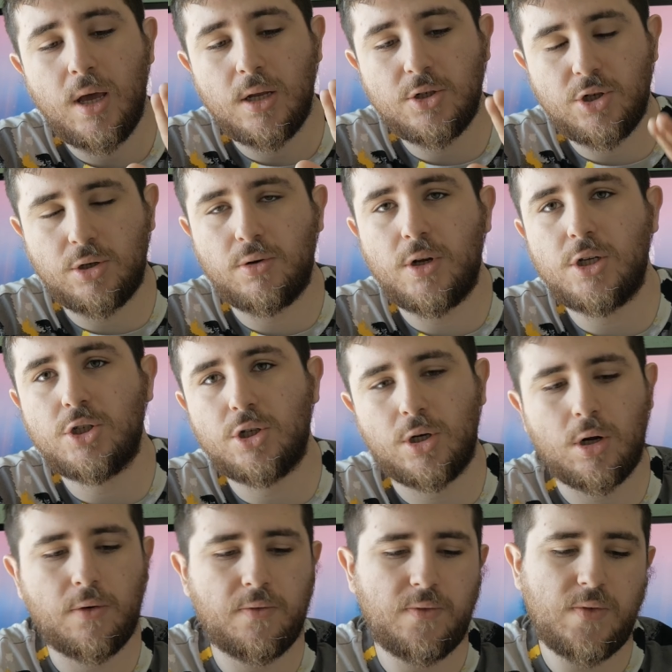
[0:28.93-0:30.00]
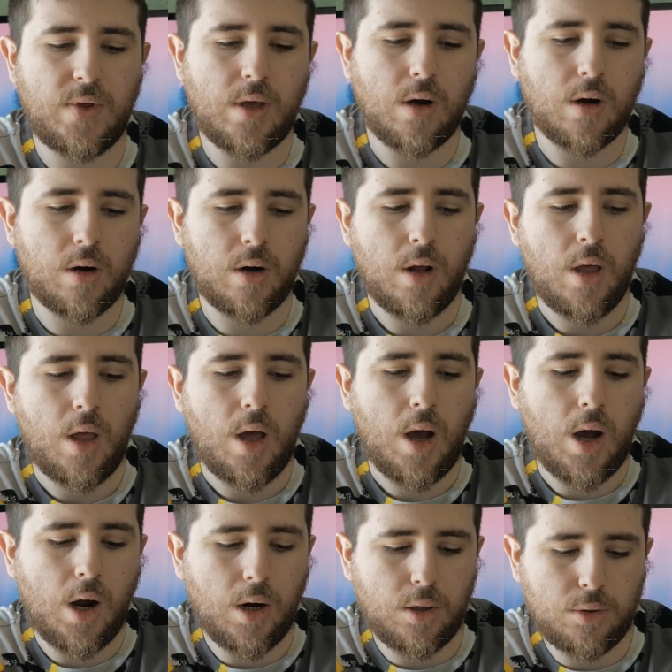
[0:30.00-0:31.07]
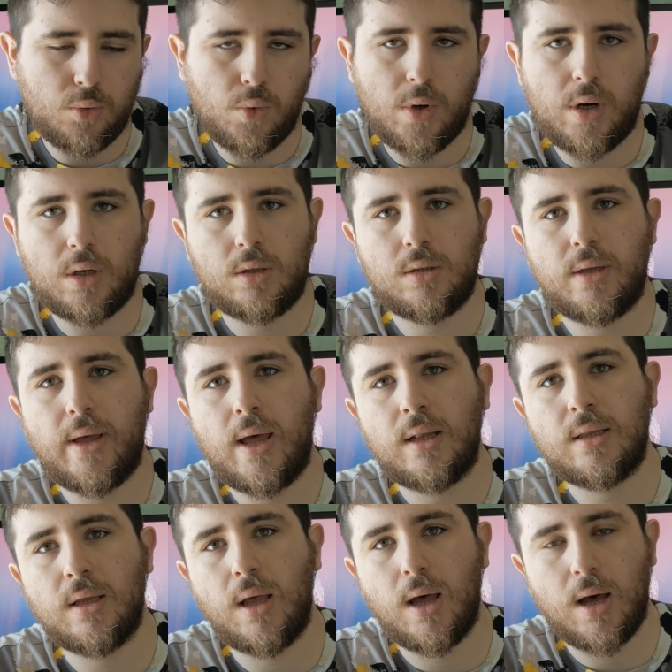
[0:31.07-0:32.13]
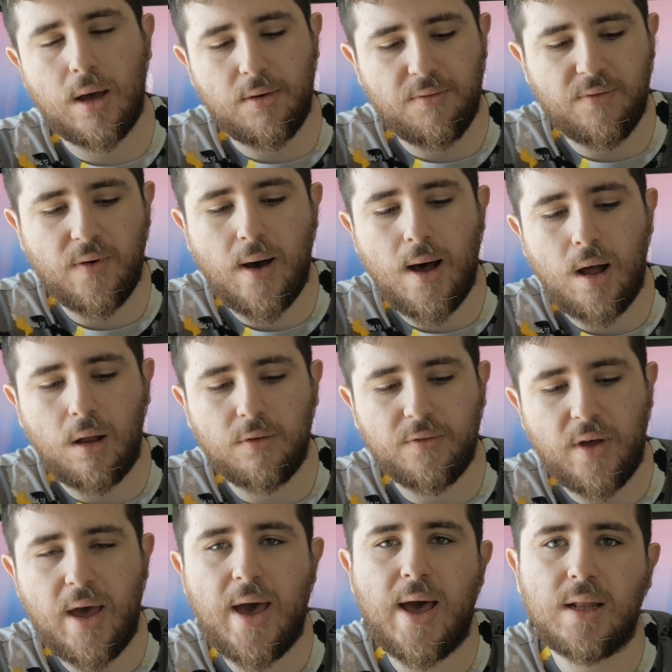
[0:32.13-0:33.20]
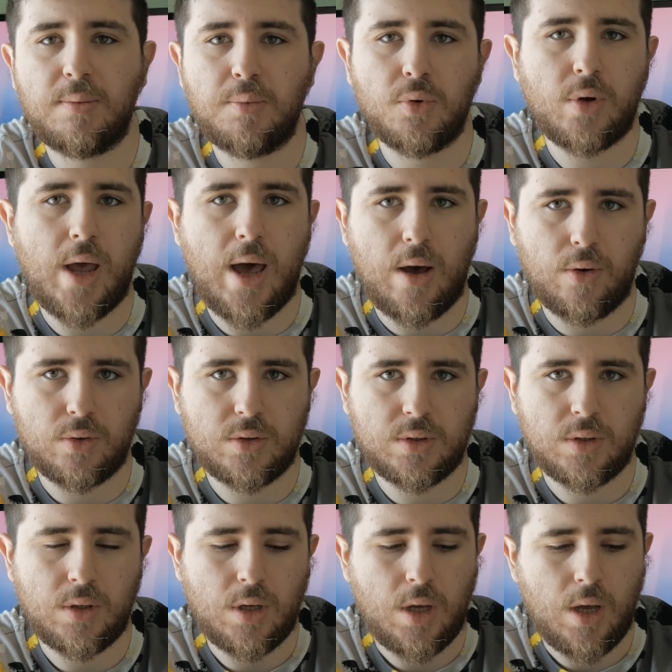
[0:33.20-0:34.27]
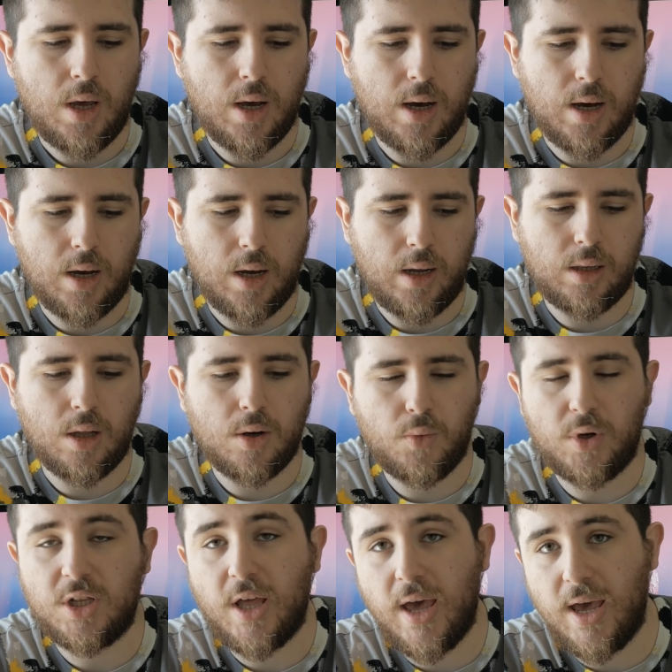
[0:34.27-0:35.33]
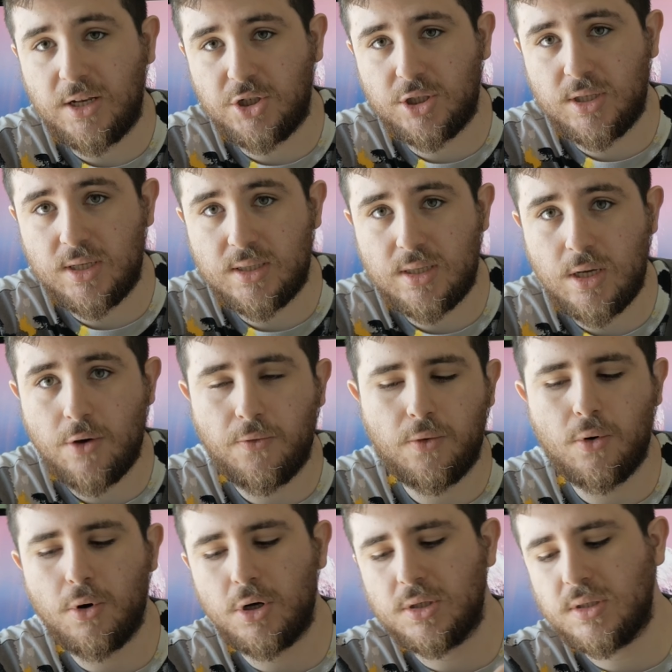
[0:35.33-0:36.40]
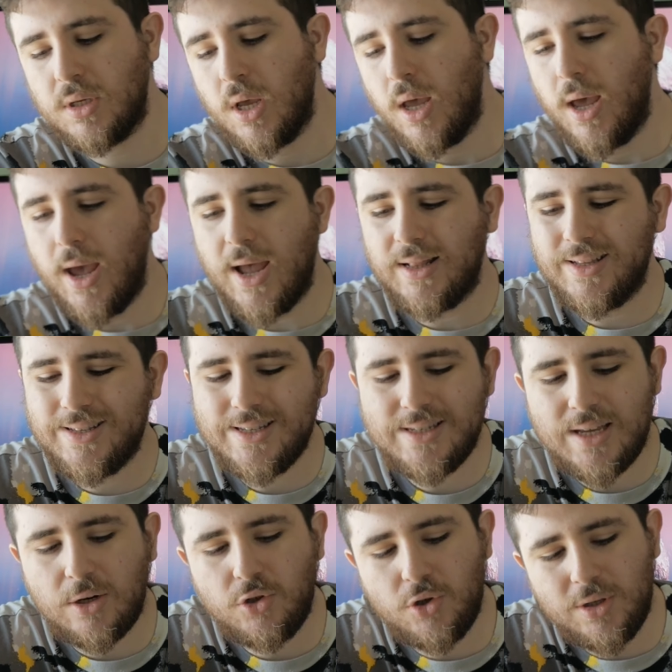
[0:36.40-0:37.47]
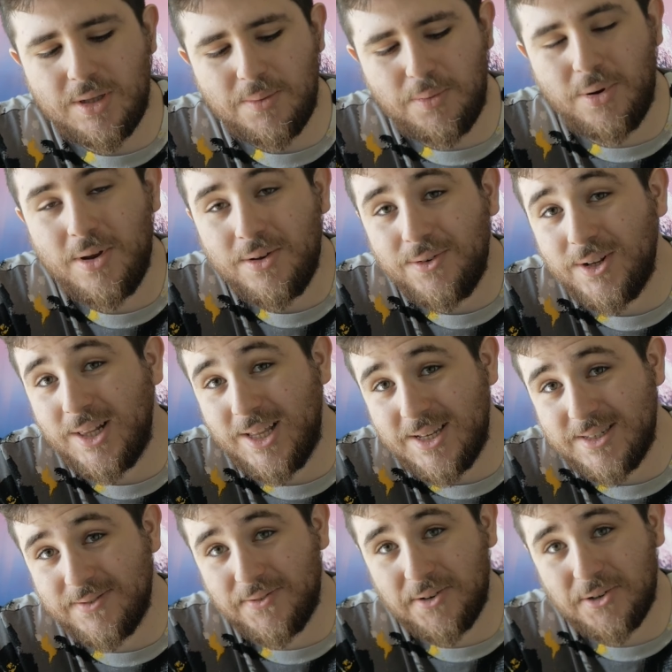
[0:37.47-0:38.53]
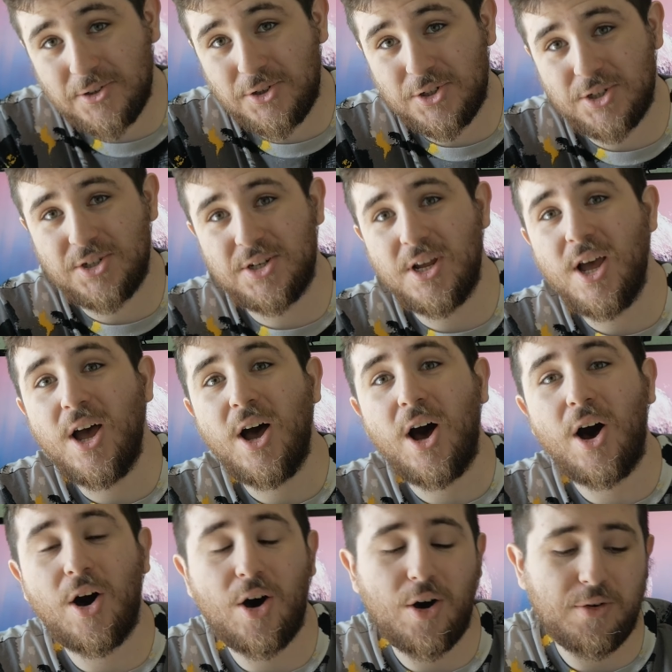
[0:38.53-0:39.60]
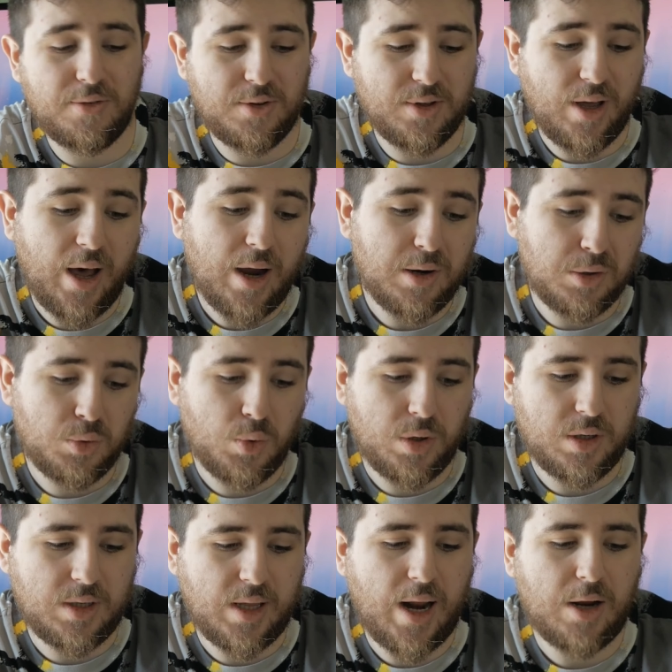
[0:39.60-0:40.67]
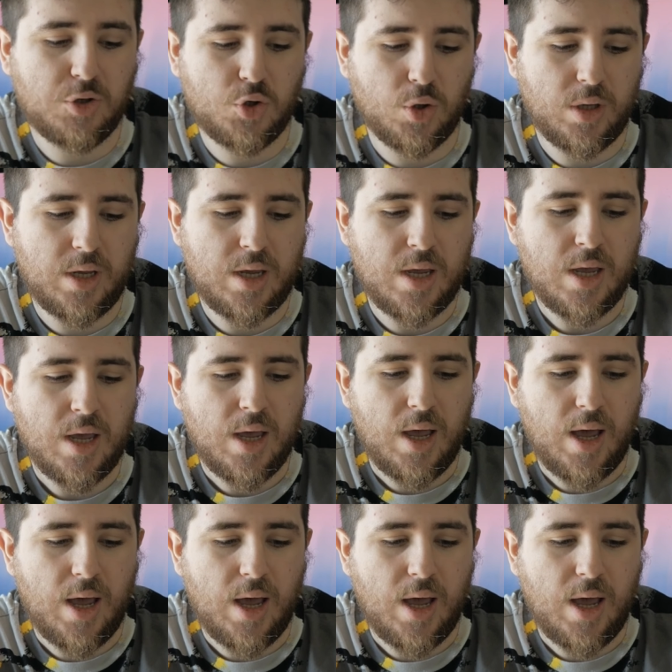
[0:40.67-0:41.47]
generation of VR hardware that Valve had put out, along with HTC, of course. And this is actually the pre-release version of the hardware that actually